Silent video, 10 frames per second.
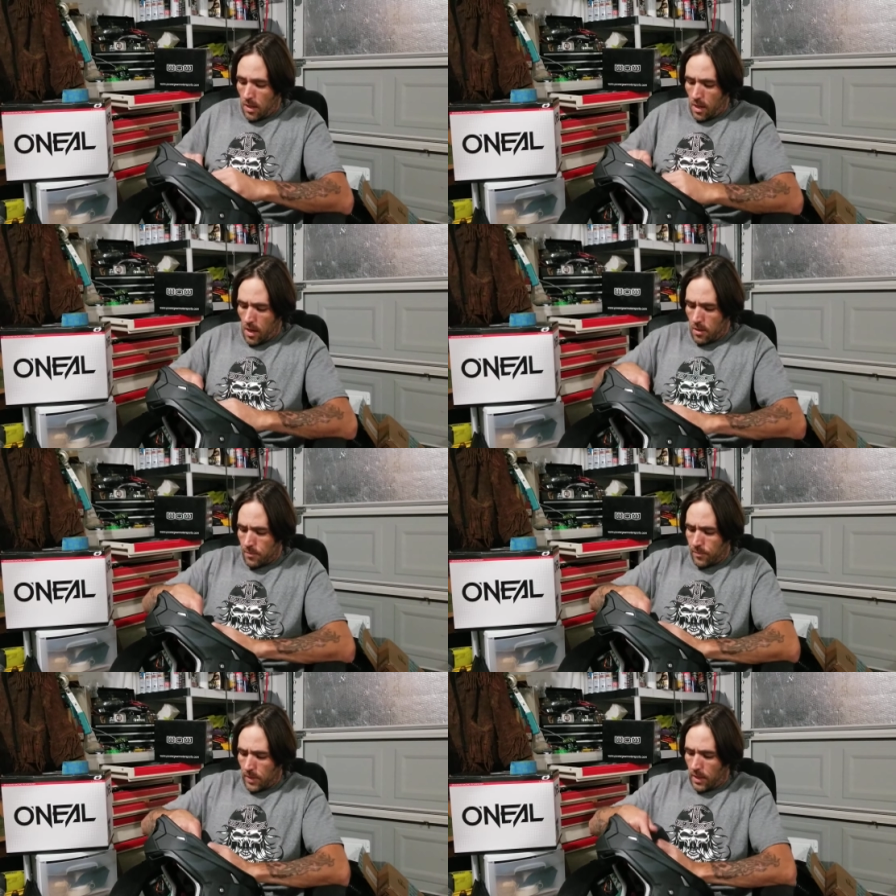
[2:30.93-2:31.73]

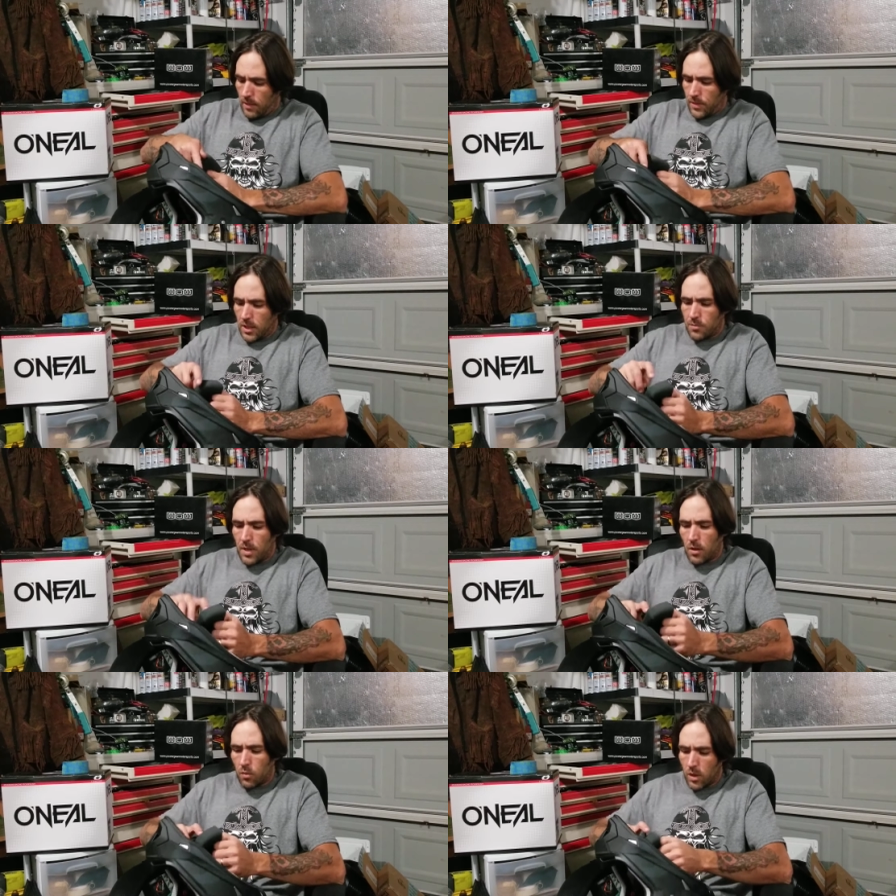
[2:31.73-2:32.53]
If they
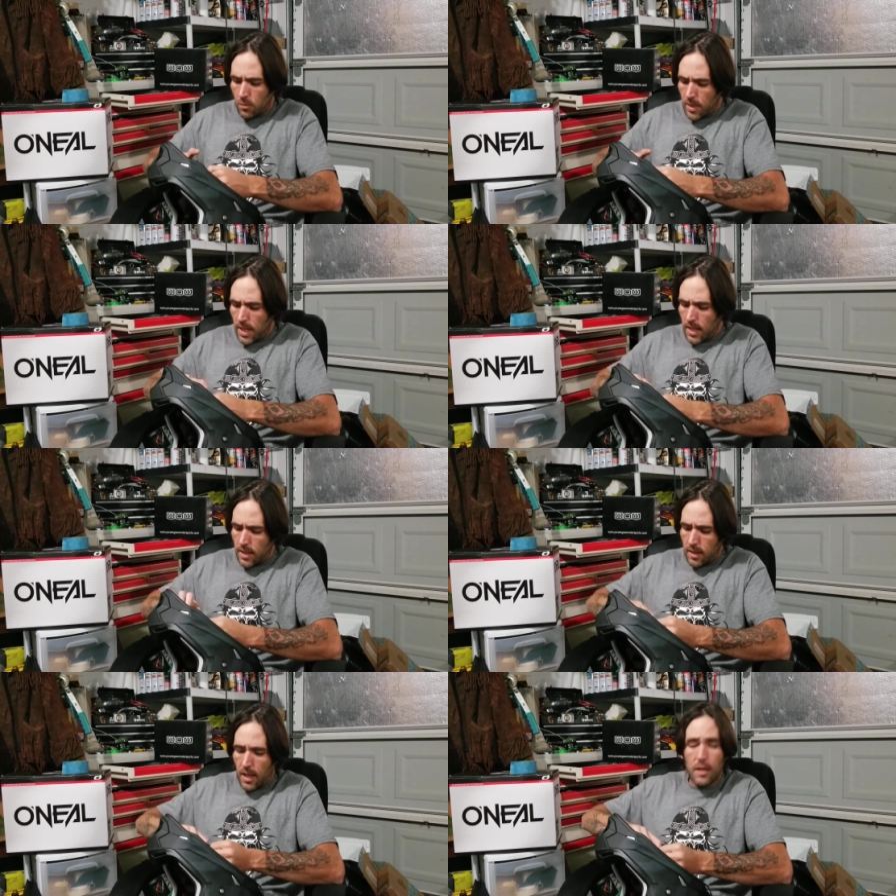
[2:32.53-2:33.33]
smell real bad,
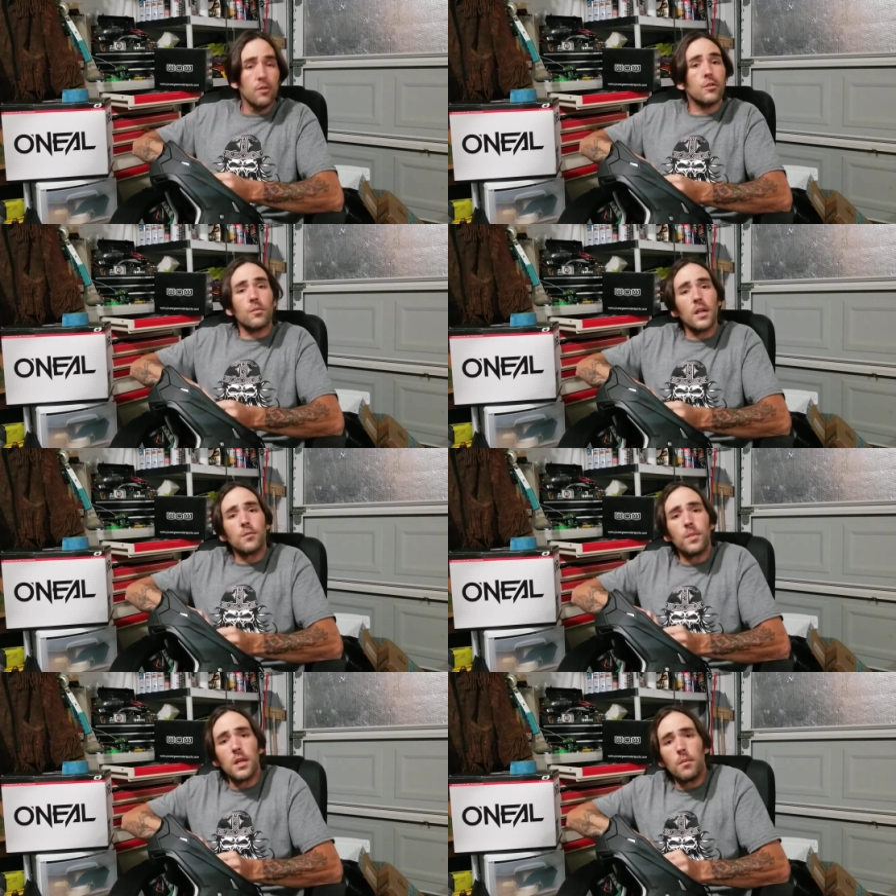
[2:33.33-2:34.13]
I used to race
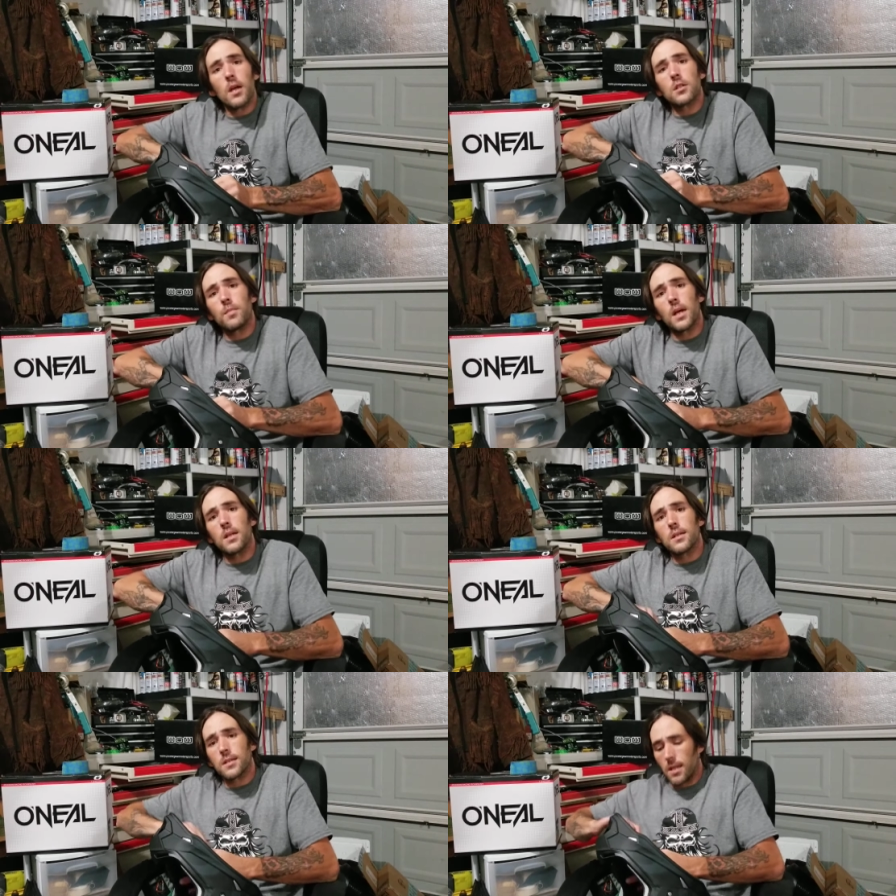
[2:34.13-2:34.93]
BMX
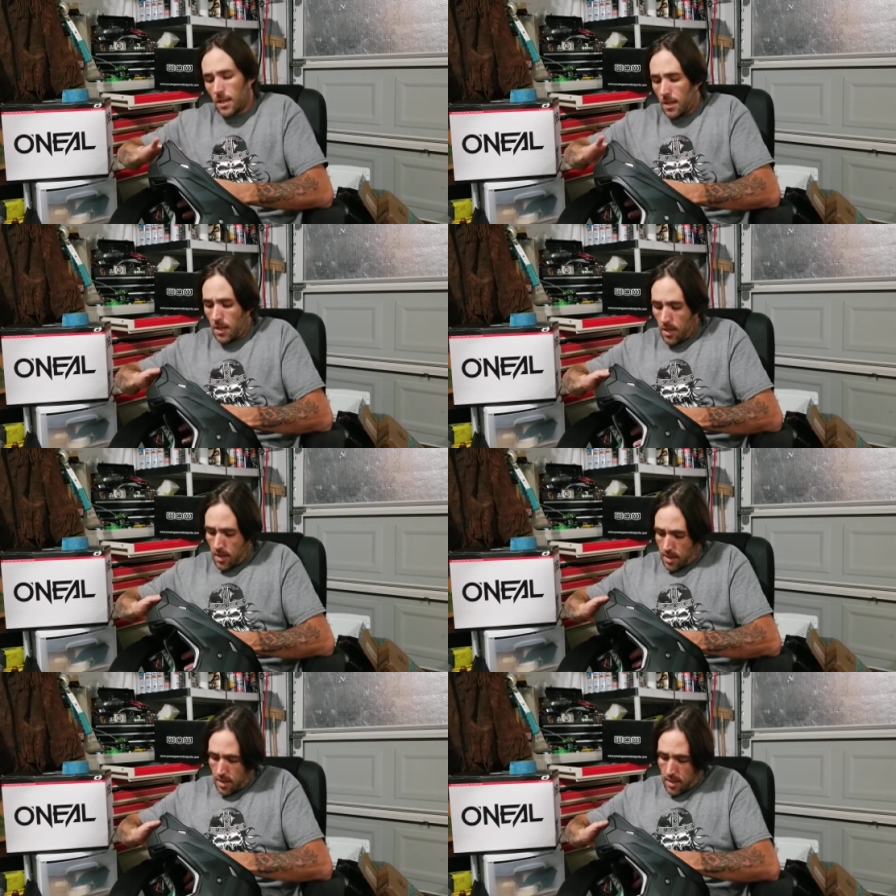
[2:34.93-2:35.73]
bikes,
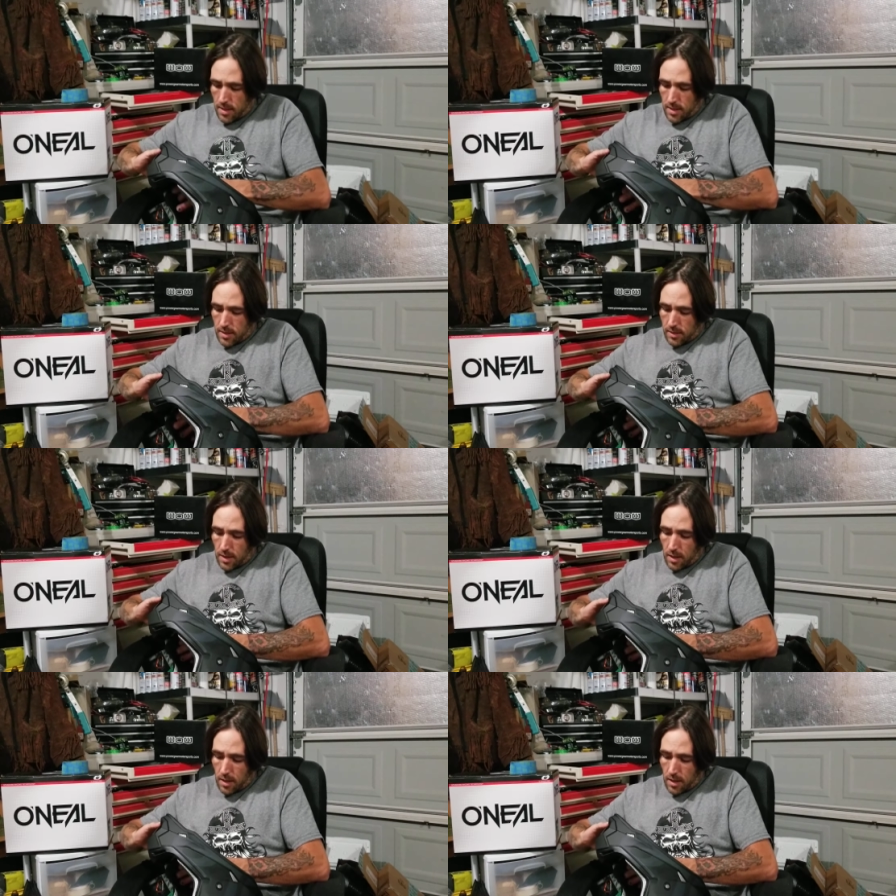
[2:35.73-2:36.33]
and